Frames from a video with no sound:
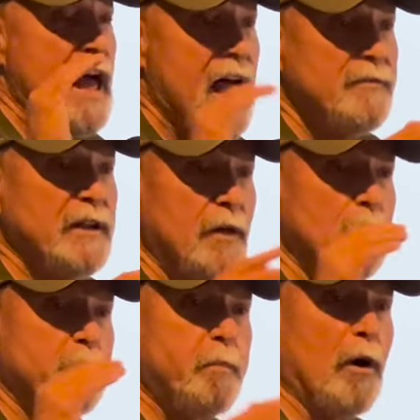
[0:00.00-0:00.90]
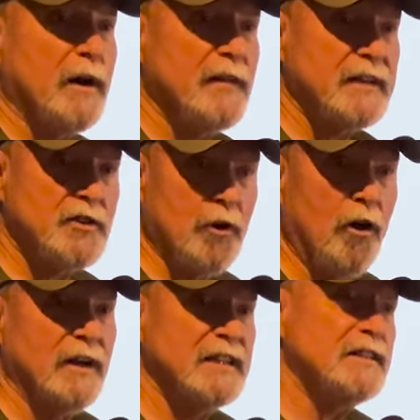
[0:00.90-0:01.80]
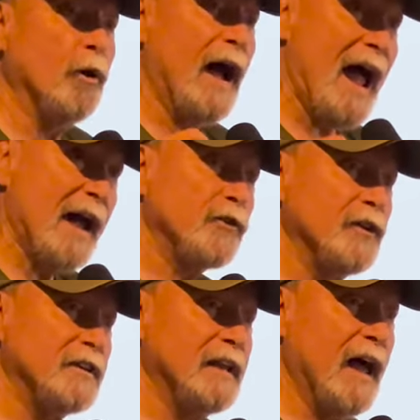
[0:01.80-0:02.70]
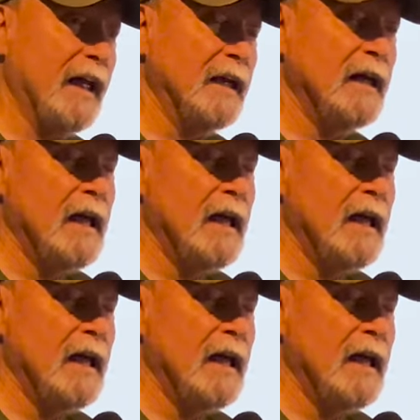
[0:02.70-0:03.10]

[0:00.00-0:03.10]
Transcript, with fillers: Every other part of that song is still accurate today.